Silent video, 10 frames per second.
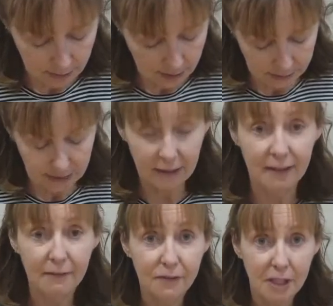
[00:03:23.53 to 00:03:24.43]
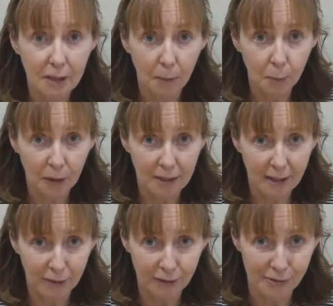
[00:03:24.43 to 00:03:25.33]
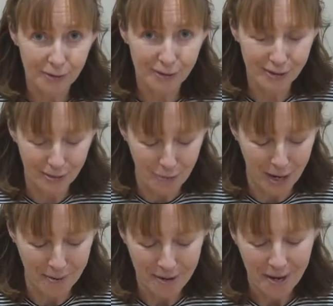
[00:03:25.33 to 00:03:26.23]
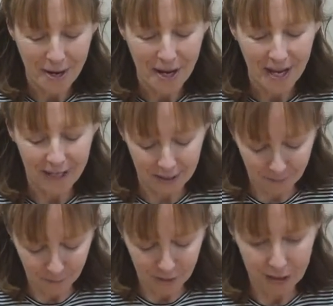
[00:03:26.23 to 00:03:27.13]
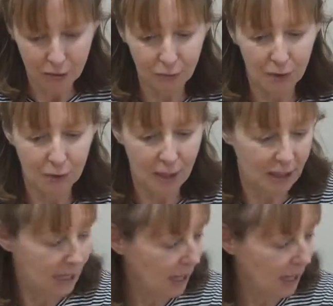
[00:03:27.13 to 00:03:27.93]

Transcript: I can't lift it up right now because it's still wet. Feed it through and